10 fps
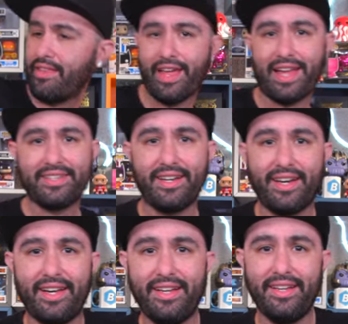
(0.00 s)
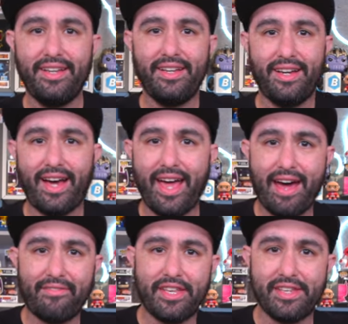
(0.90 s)
that I
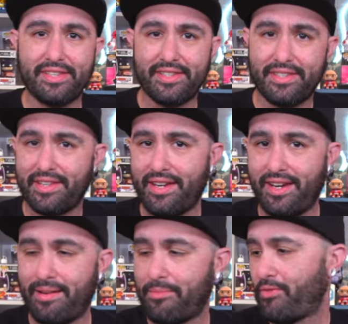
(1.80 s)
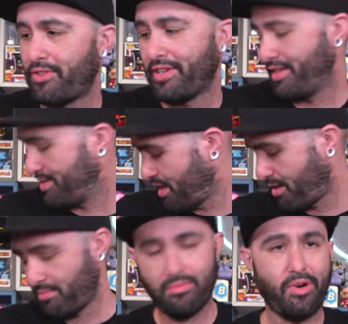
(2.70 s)
have this. Hopefully he's
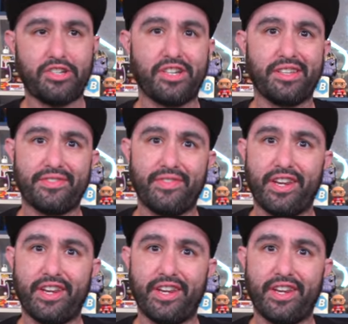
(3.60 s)
not watching this